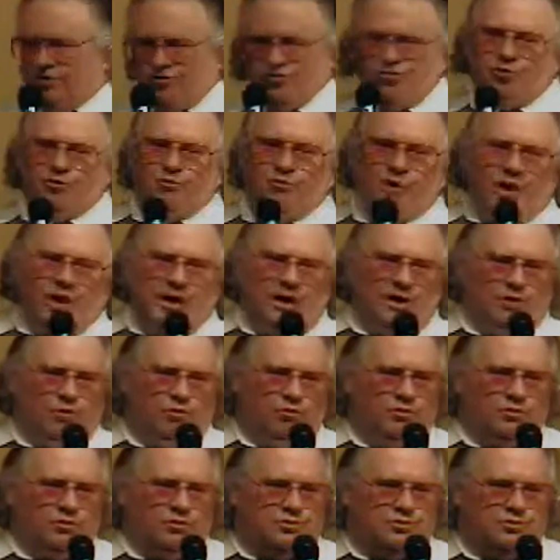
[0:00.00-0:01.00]
is the
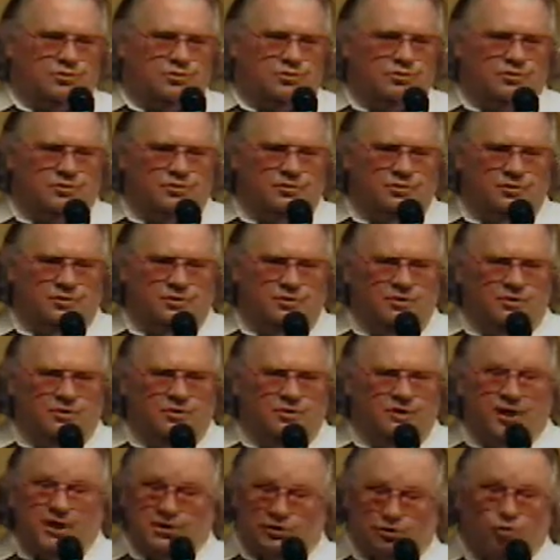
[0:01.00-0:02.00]
red horse.
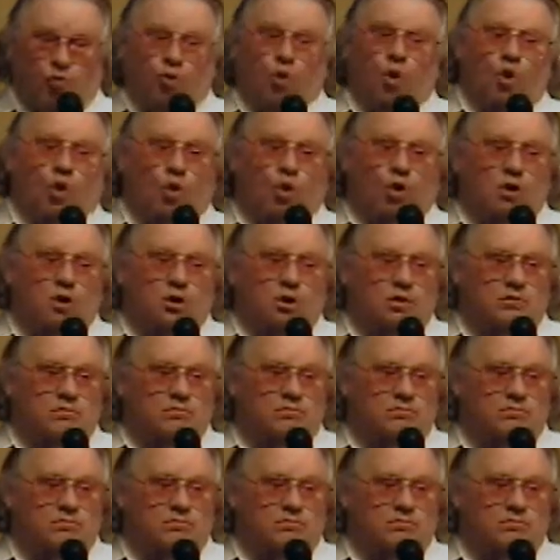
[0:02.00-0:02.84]
It's war.